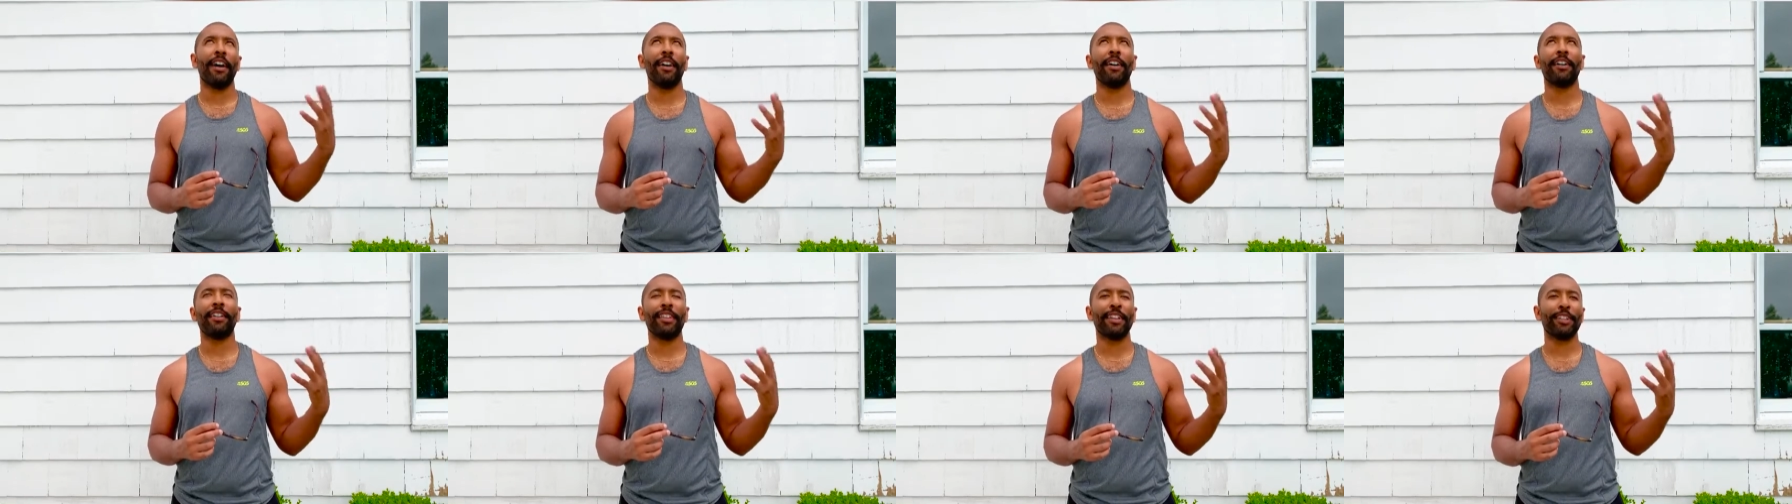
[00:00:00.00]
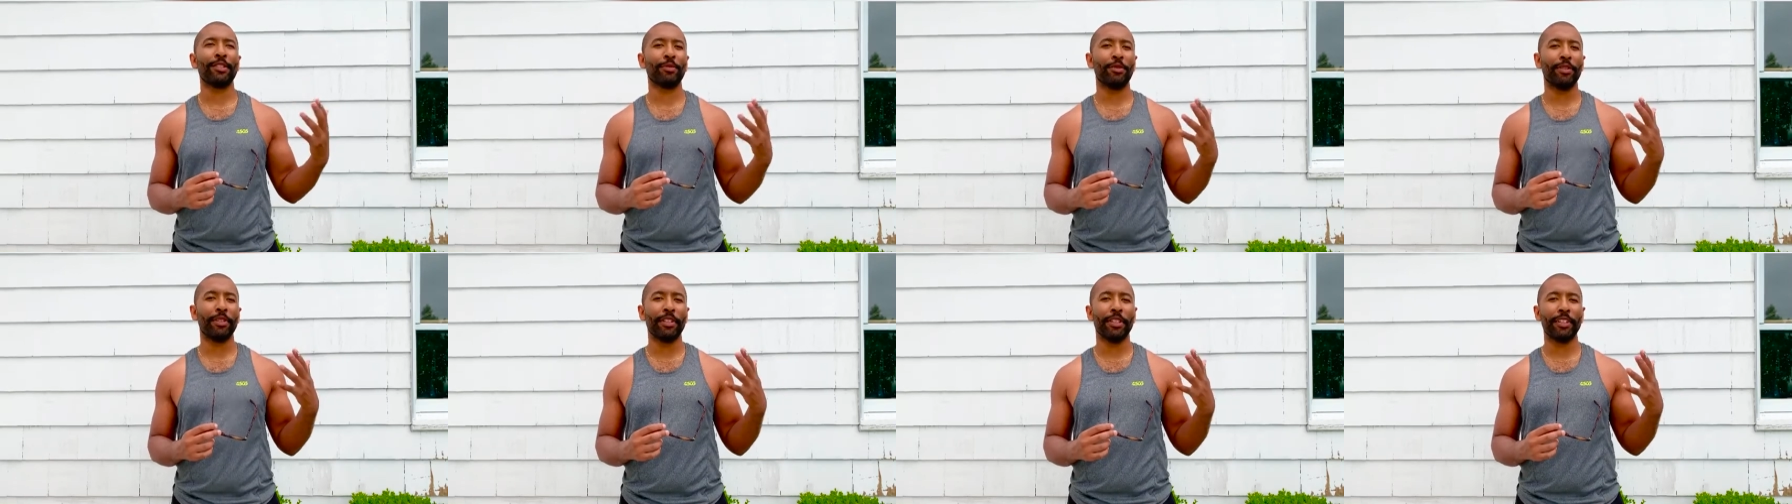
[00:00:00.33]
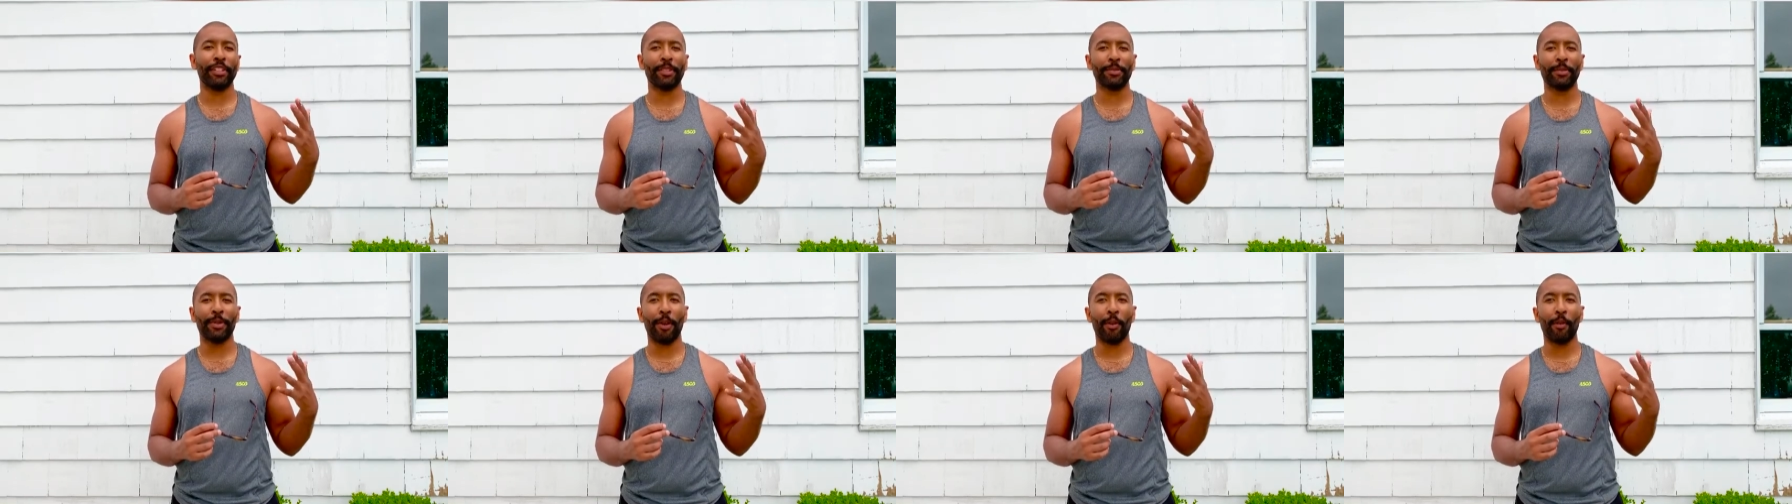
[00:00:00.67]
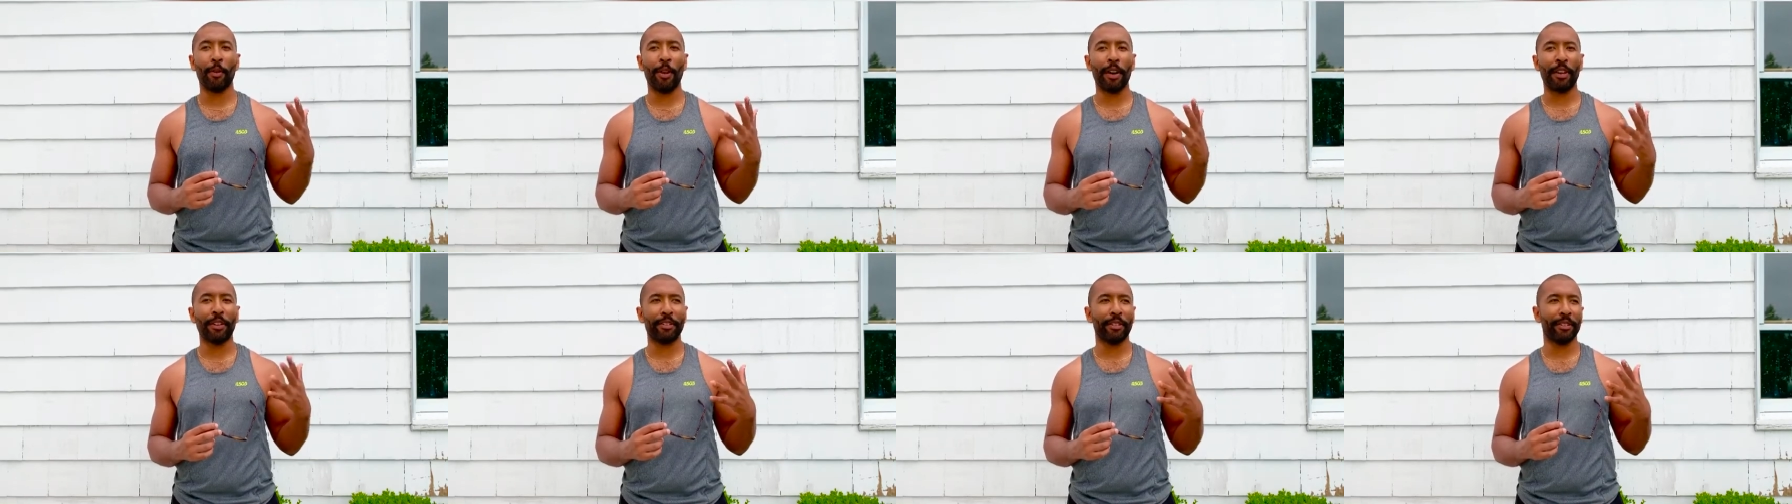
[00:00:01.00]
that's one of the things about
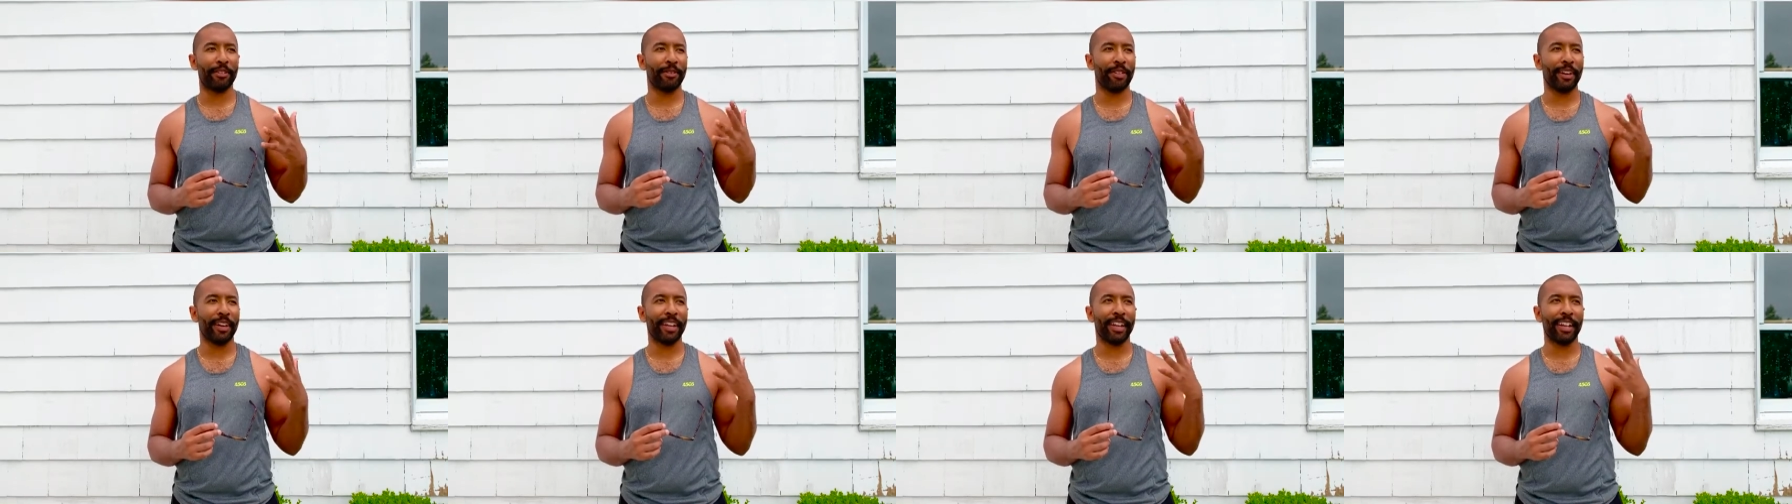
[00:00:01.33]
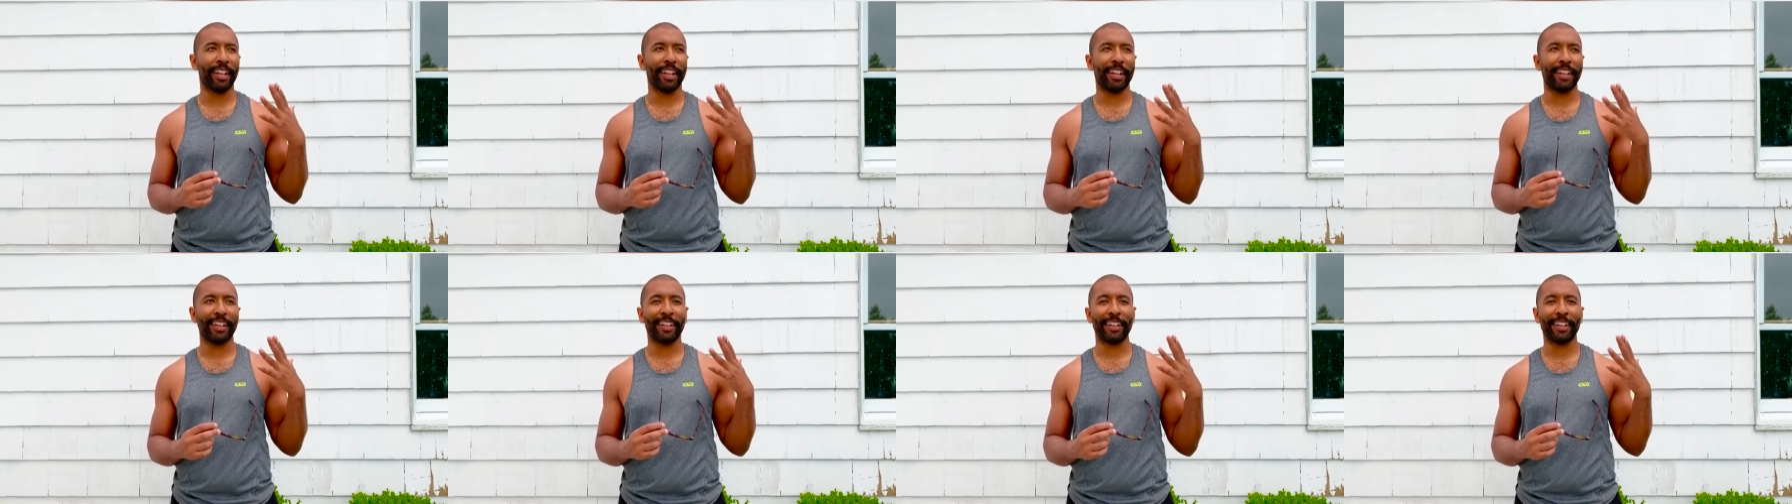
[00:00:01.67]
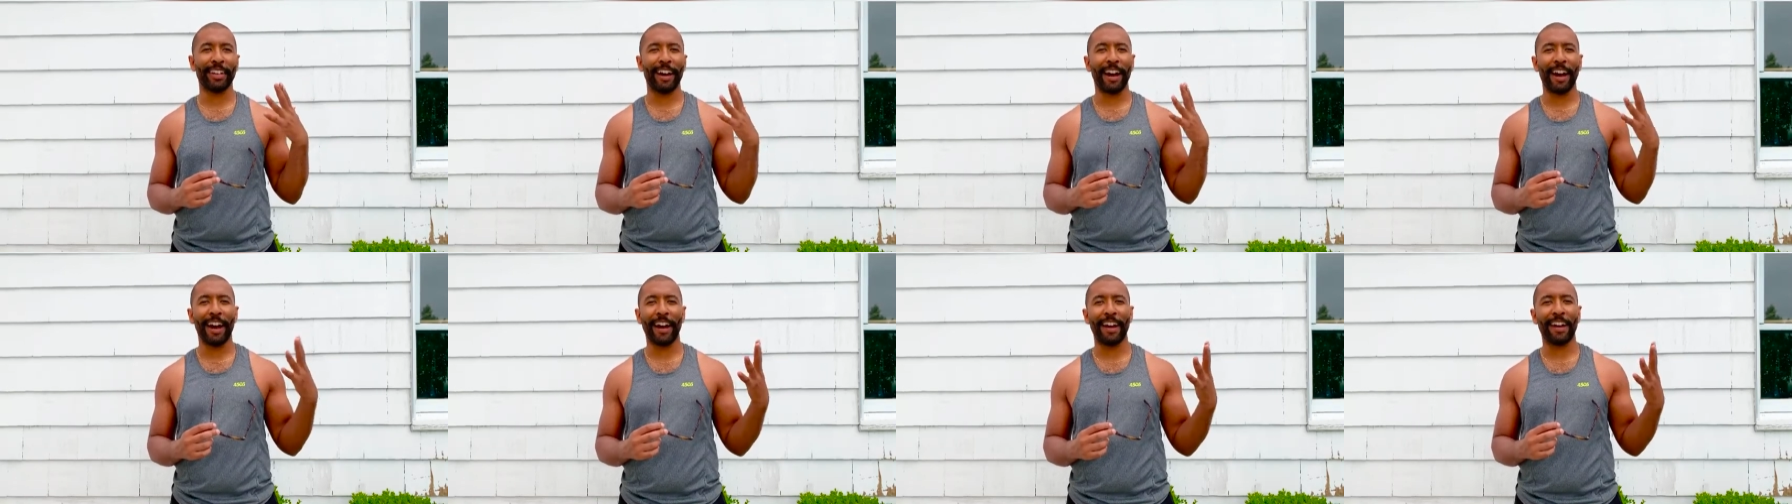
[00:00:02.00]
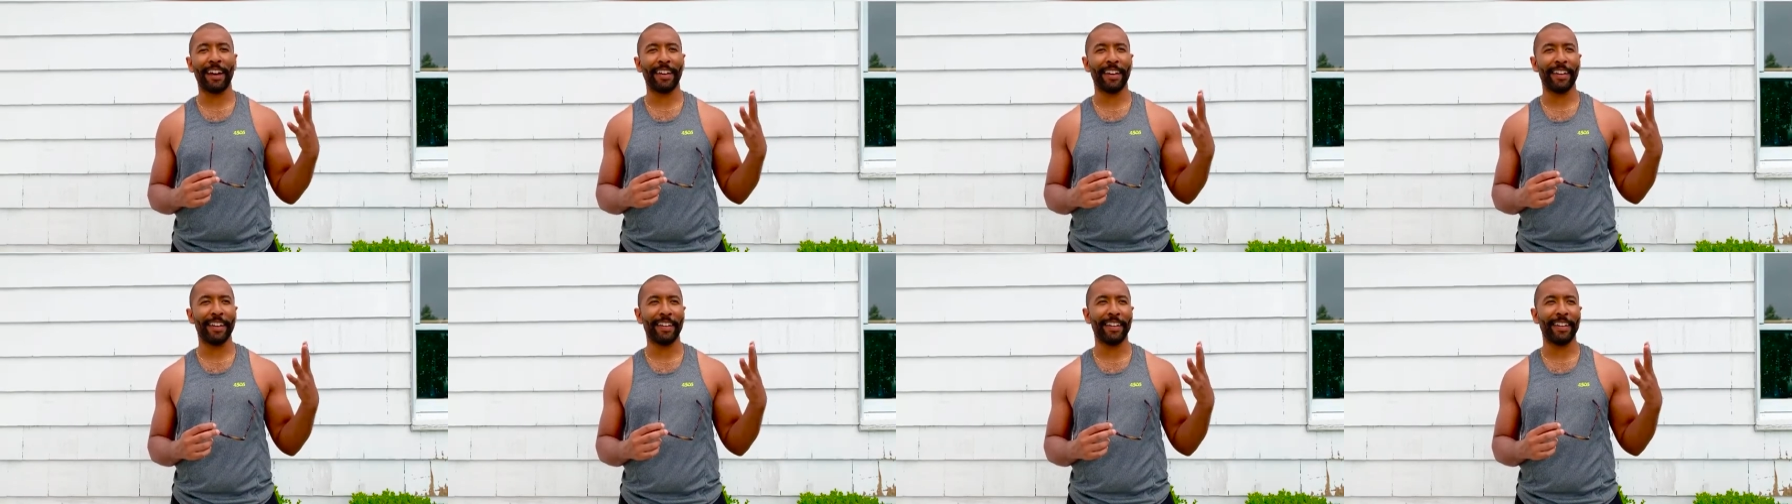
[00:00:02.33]
watering, right? Like
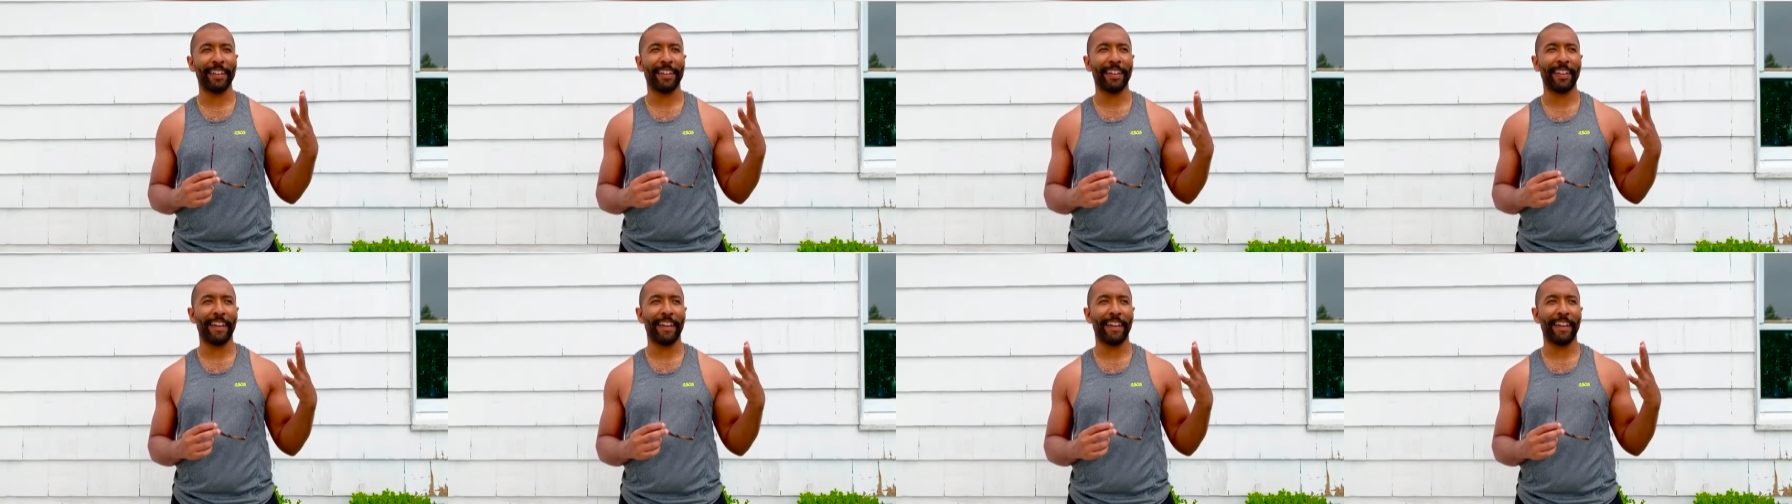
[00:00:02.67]
I,